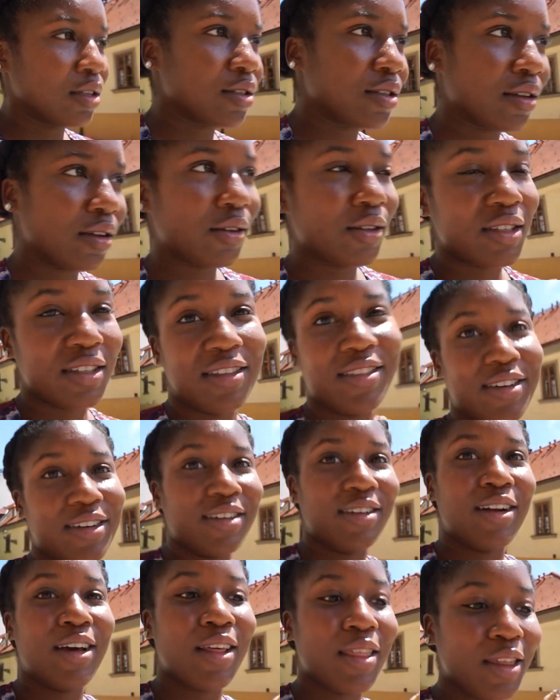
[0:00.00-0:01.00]
So
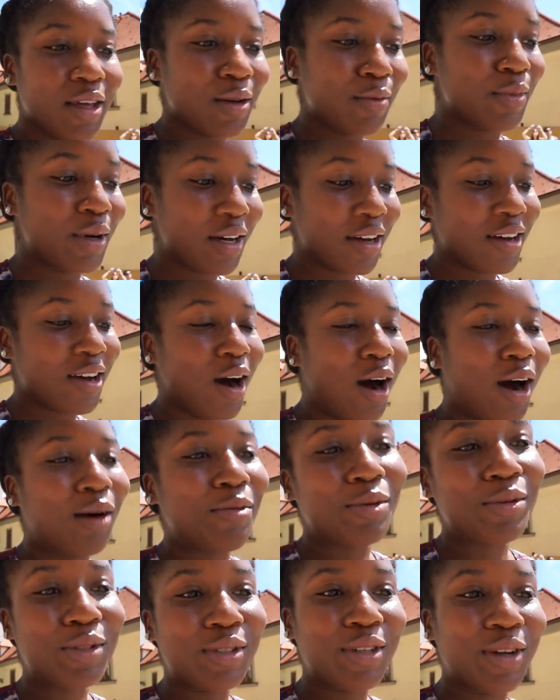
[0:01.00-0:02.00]
they're nothing but
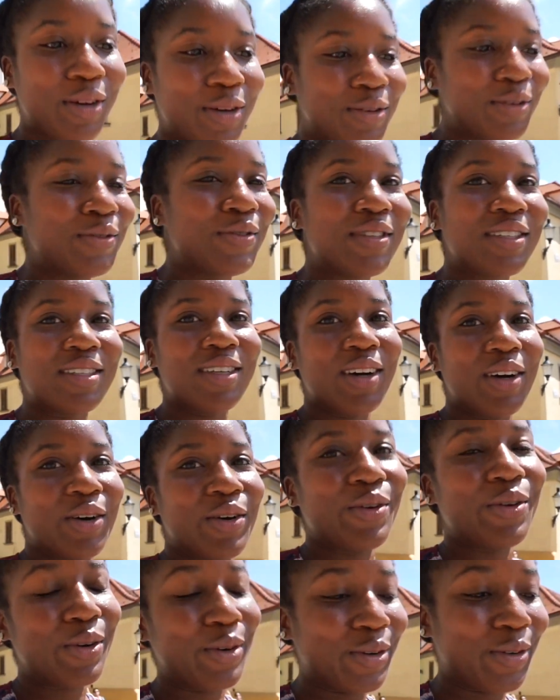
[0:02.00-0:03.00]
cobblestones,
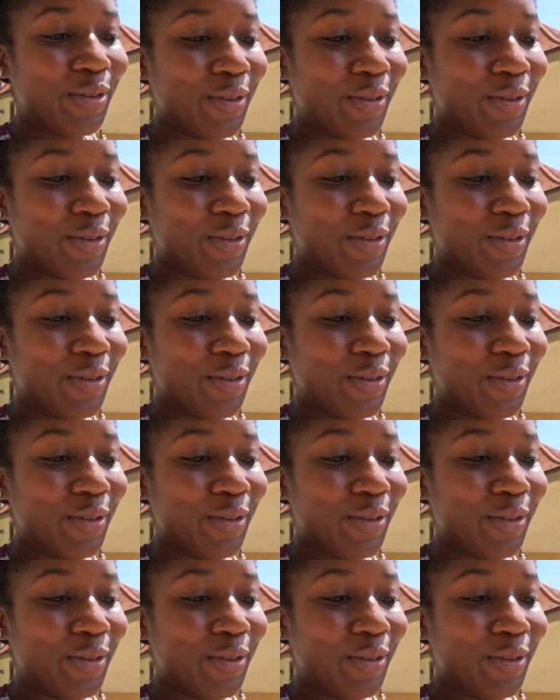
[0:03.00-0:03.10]
so